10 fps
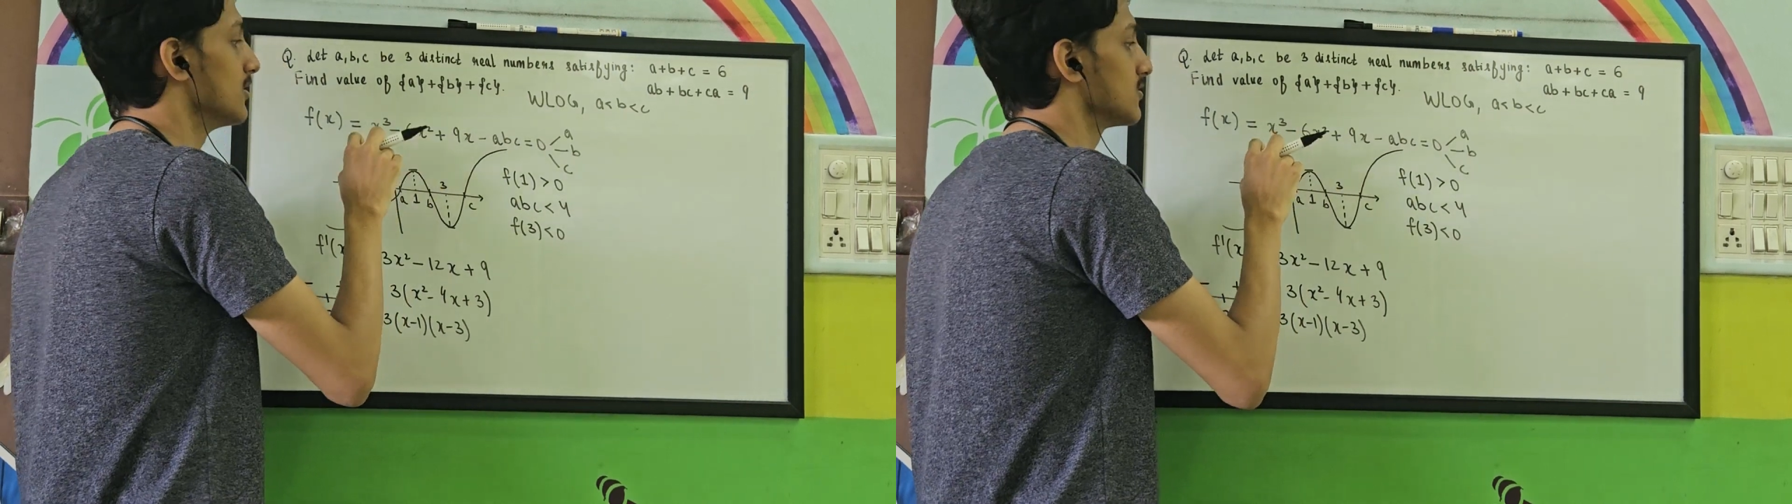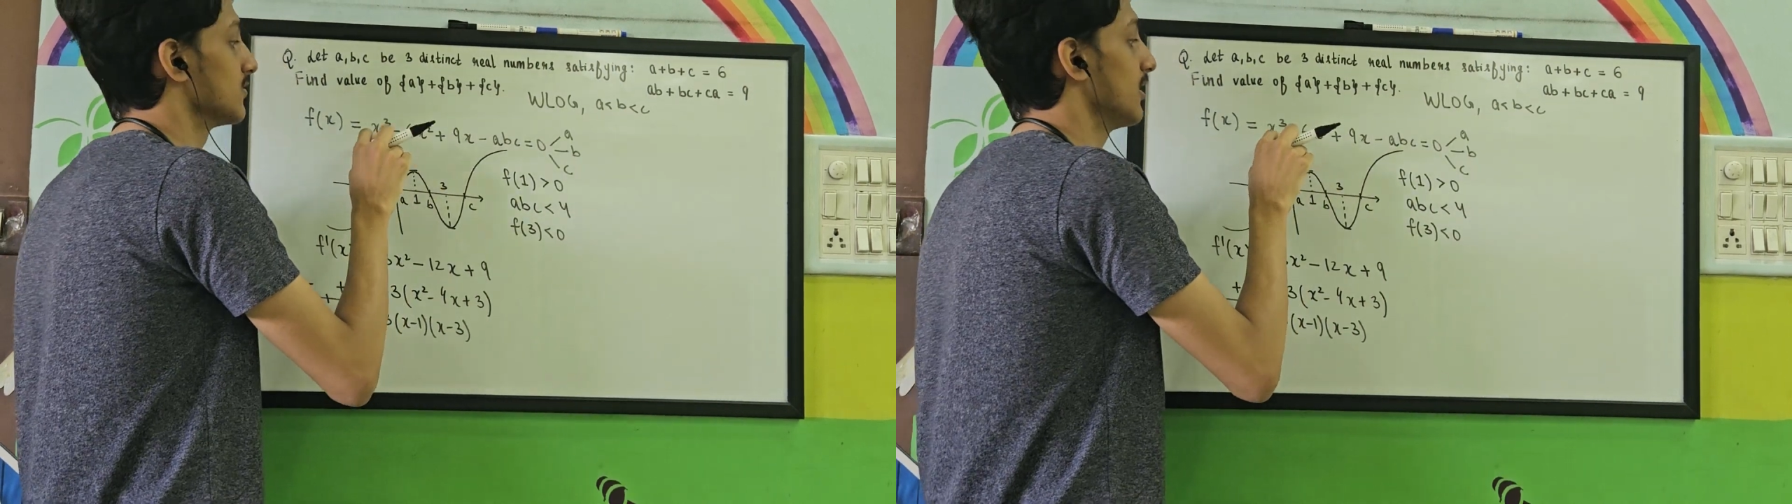
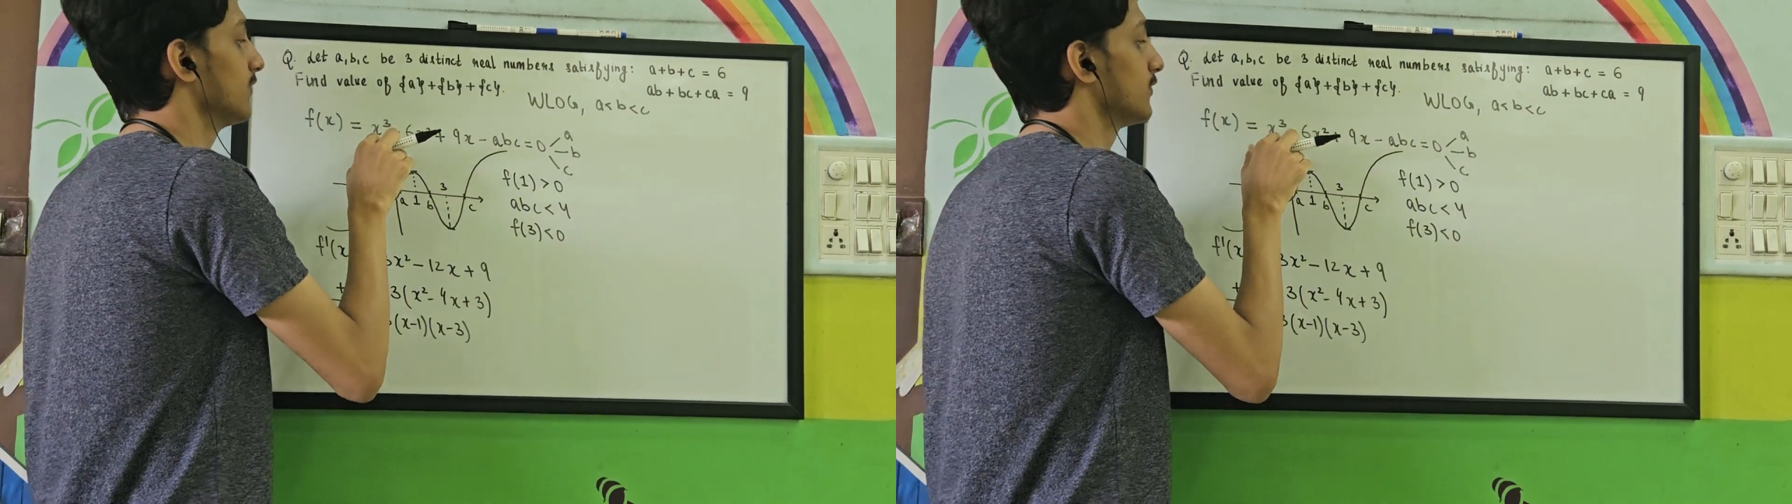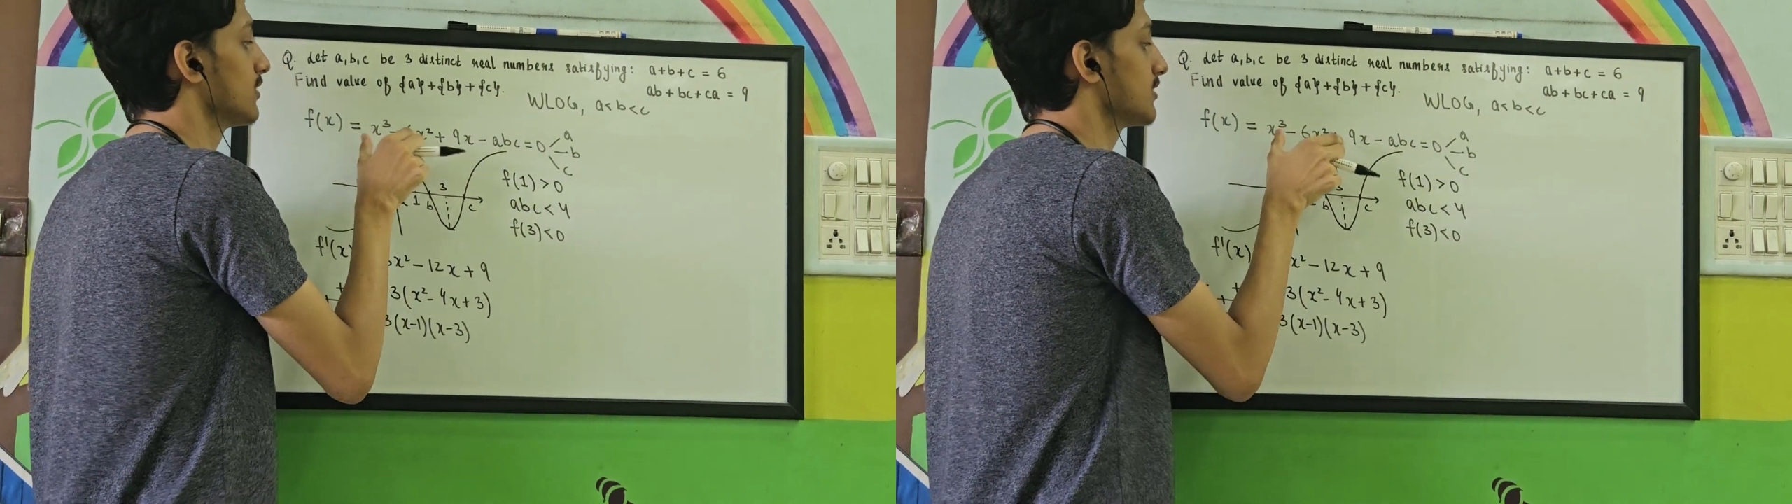So
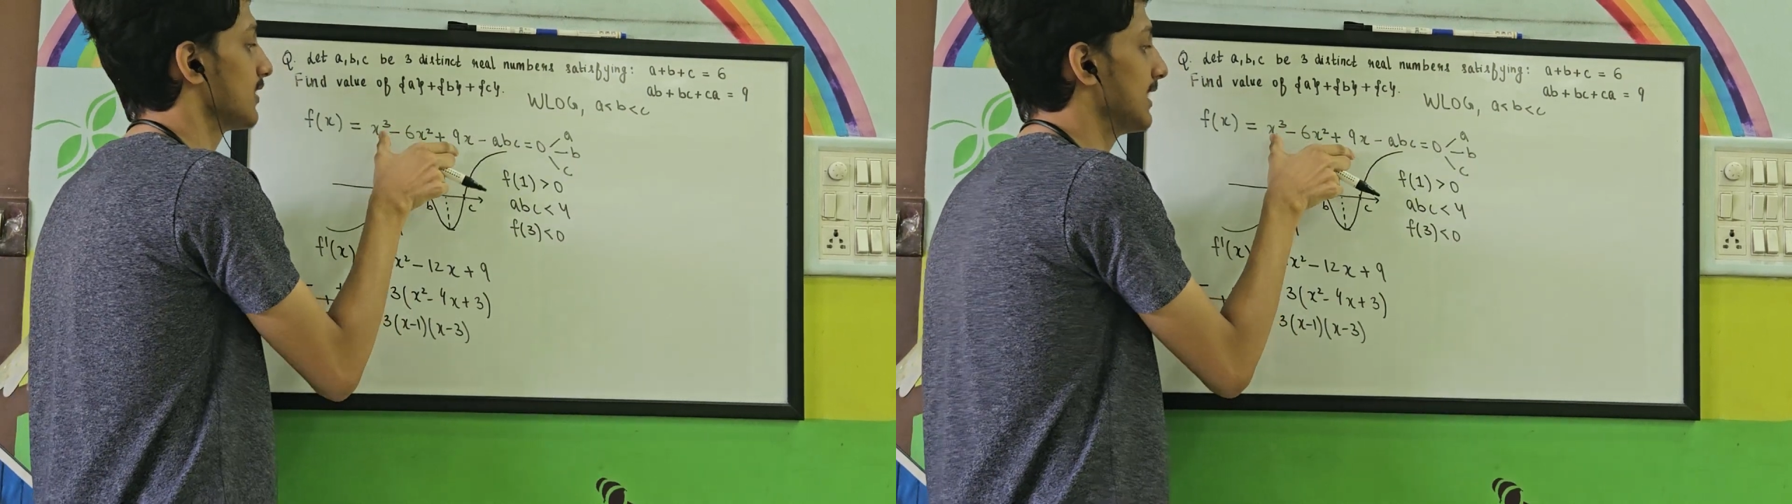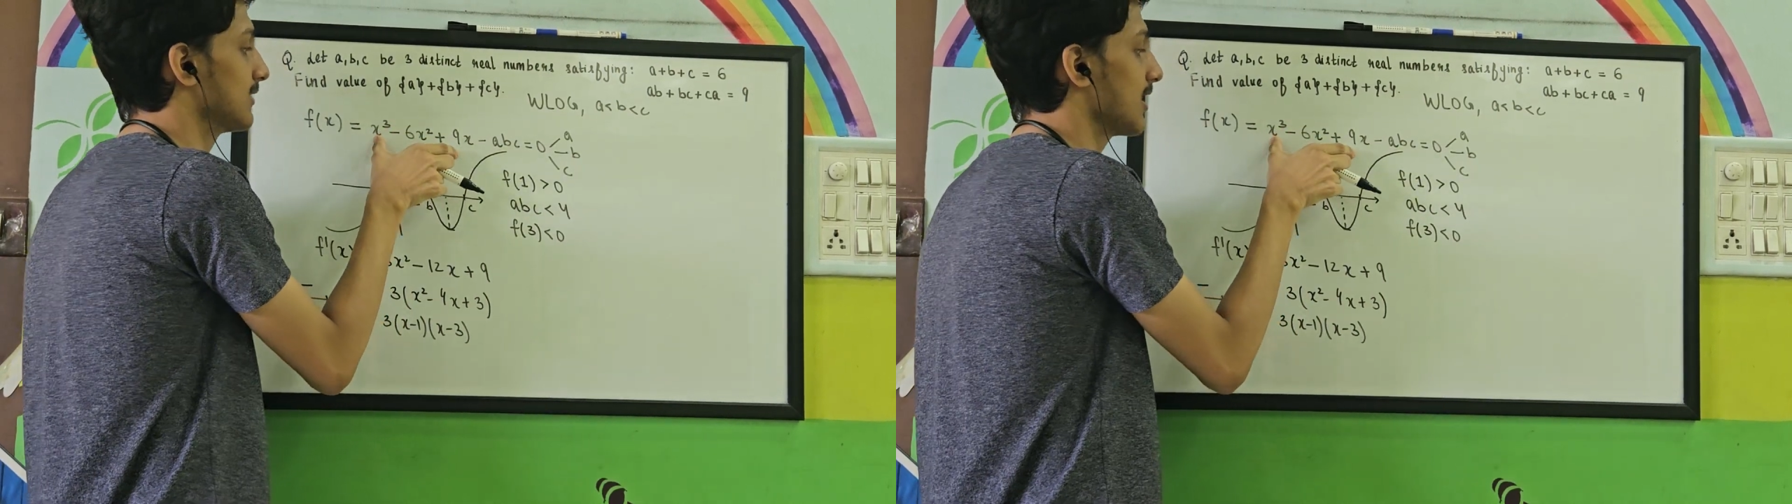therefore this
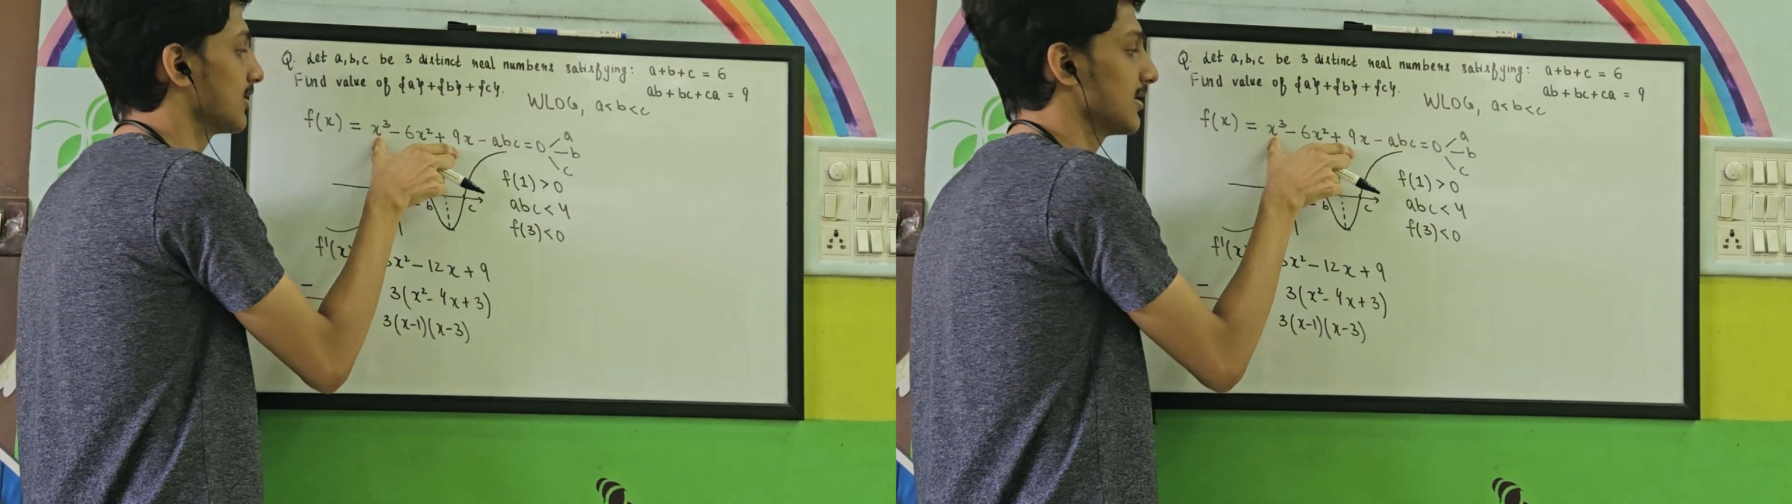entire